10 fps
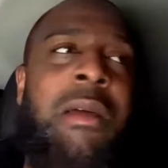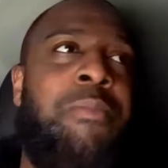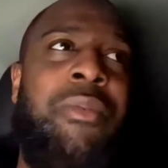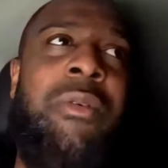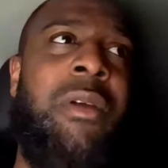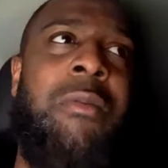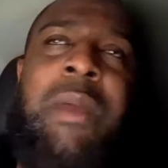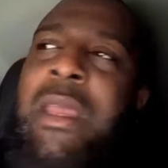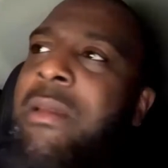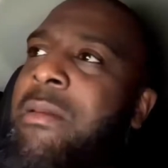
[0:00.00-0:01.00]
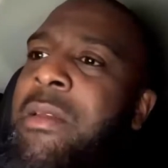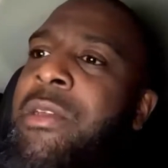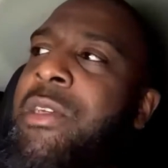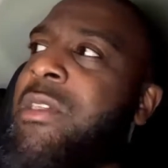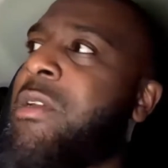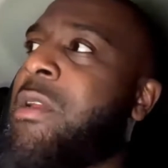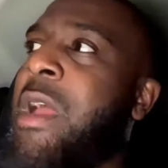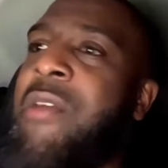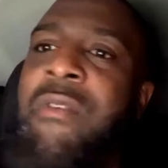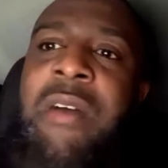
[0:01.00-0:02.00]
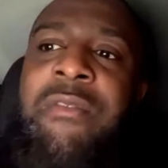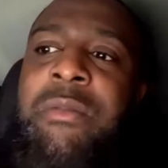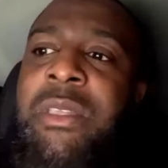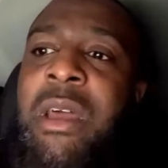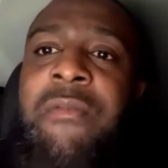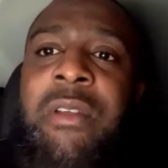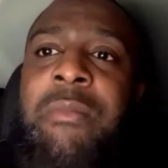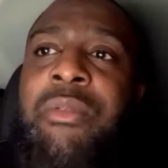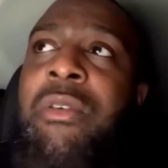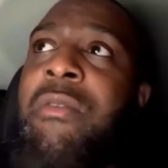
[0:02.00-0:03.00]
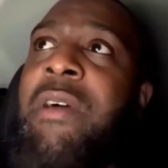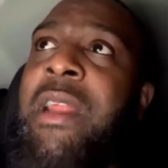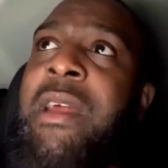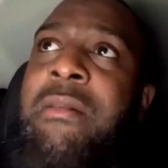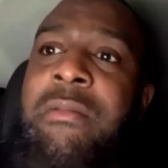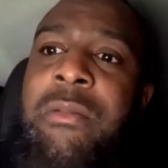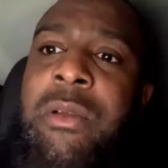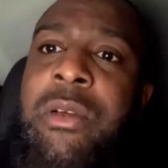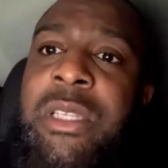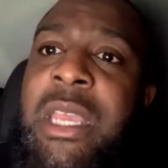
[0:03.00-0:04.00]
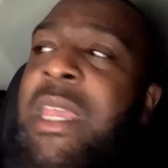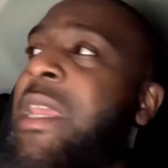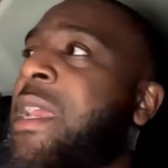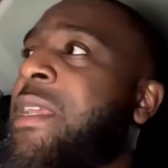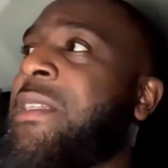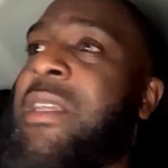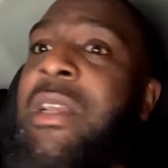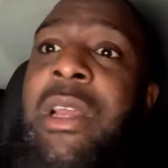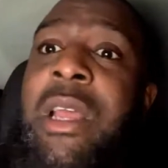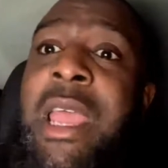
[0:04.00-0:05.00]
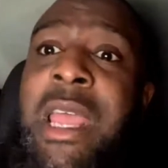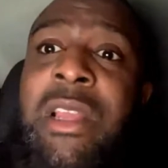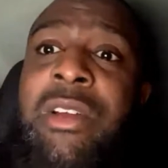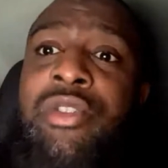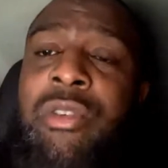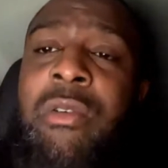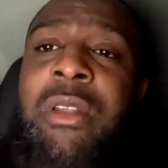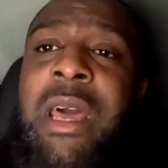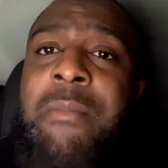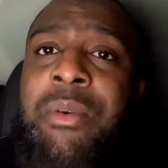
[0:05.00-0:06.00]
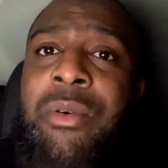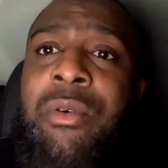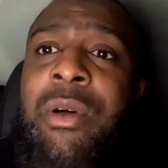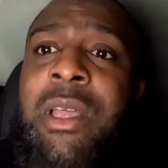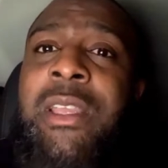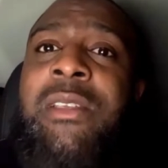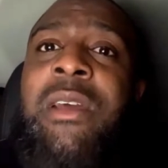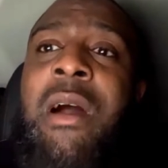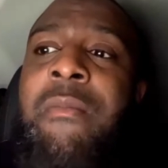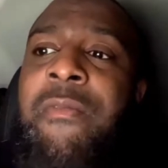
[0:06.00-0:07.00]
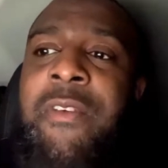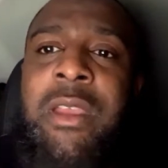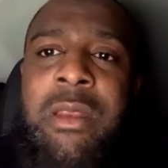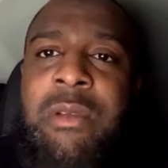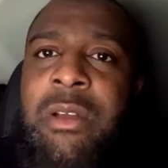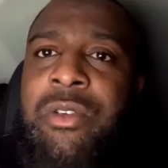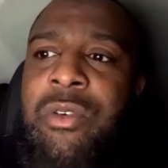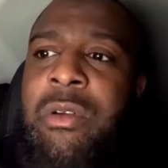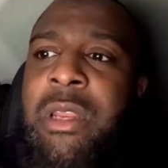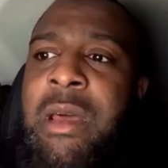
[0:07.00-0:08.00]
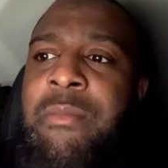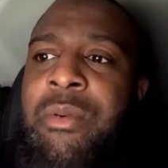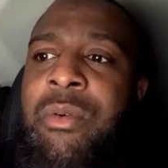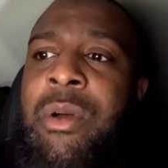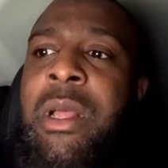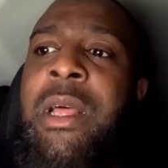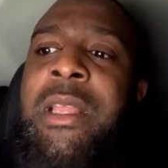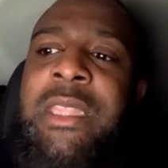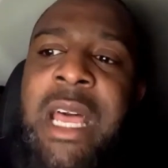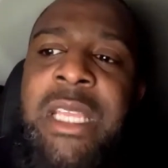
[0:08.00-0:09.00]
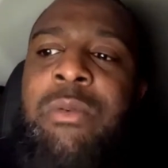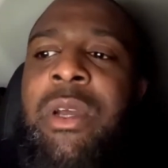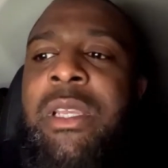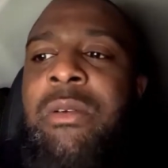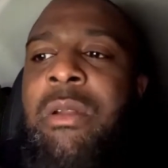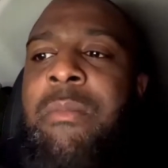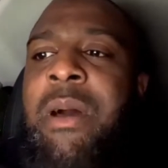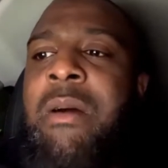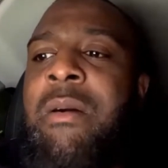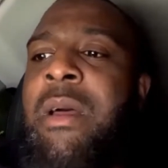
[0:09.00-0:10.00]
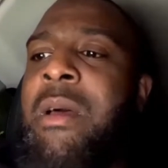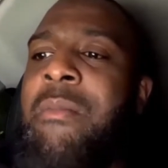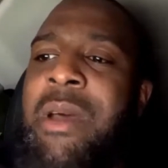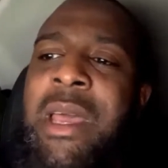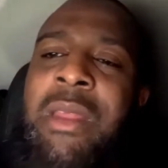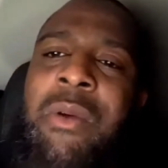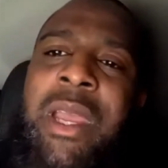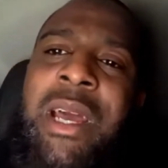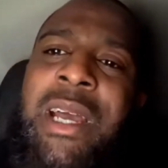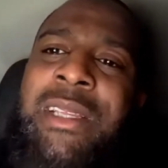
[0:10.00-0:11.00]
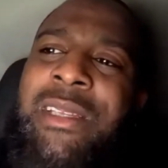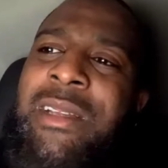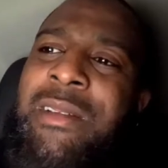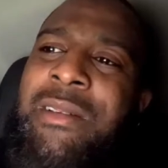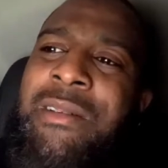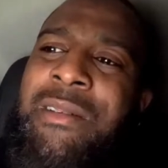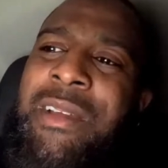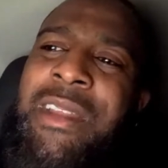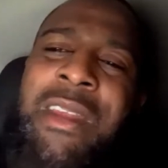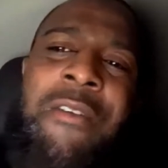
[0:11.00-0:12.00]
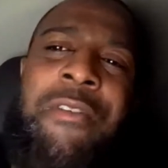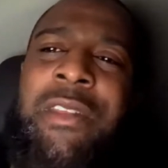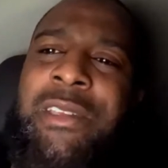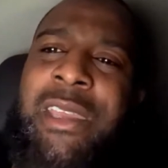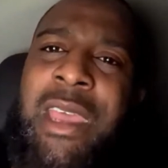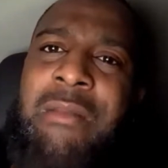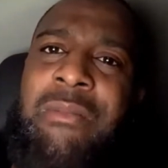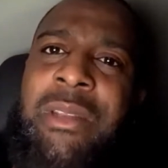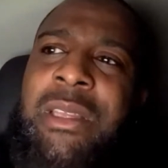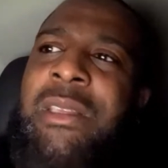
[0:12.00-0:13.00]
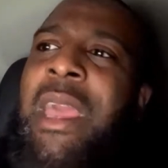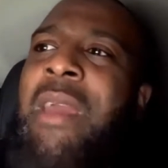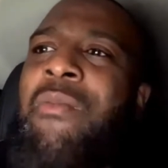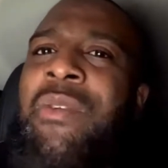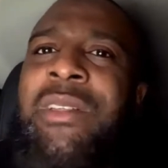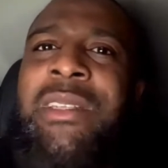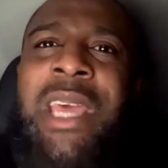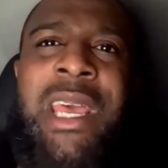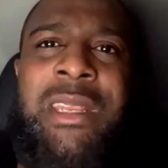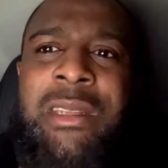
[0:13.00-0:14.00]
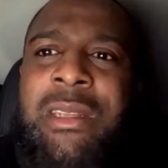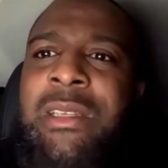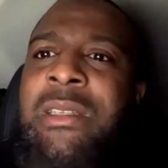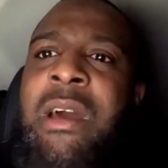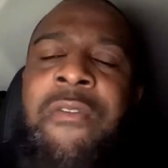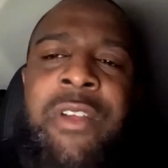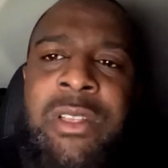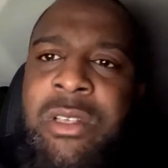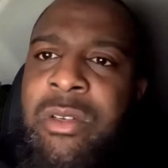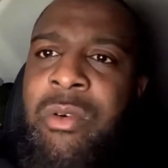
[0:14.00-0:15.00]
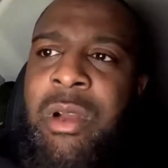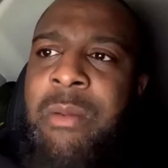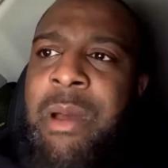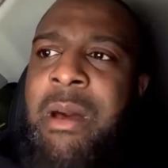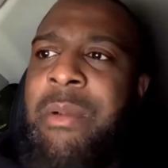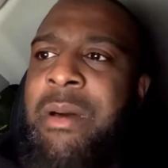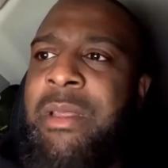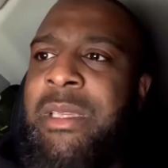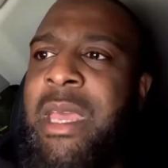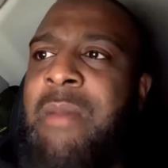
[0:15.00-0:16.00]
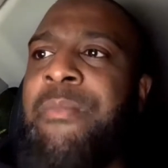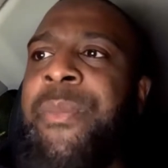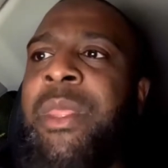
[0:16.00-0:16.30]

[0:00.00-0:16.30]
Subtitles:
Bruno, mate, I'd rather him start in front of Bruno right now, because he is in control of ball. He's comfy in control of that ball. That's what he's all about. But anyway, guys, enough of this game. This game was dead. There's nothing to talk about this game.